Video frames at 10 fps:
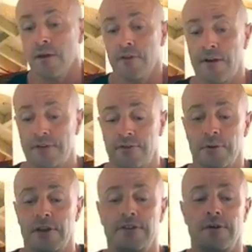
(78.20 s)
Effectively
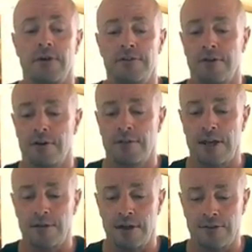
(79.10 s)
what they do, as you go
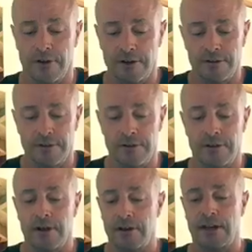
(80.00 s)
down, they
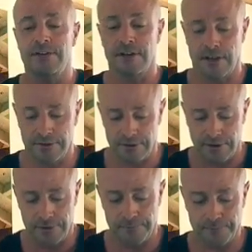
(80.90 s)
tighten, they're elasticated.
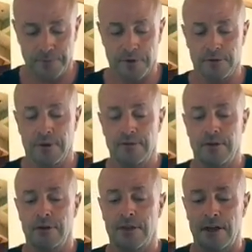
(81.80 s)
So as you
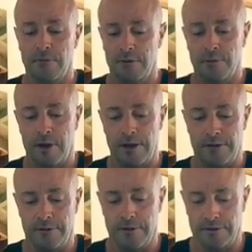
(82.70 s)
go down with the
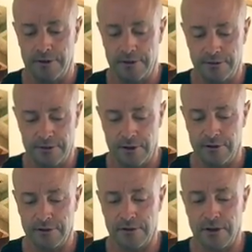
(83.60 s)
weight, it tightens,
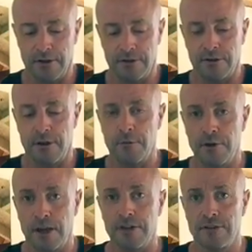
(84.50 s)
and then when
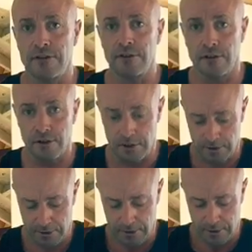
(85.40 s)
you get to
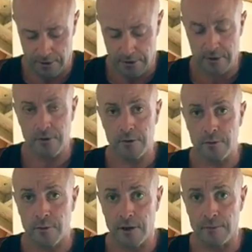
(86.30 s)

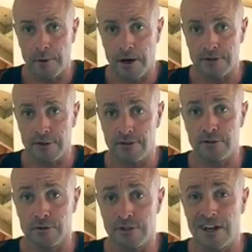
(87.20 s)
where the bar touches
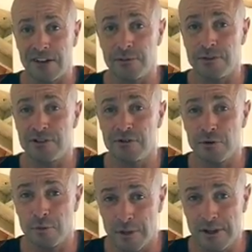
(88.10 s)
your chest, which is
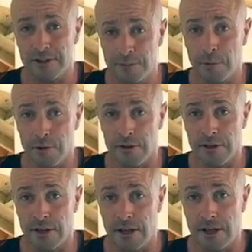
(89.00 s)
your weakest point of
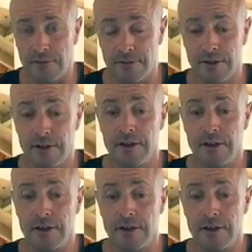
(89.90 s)
the lift,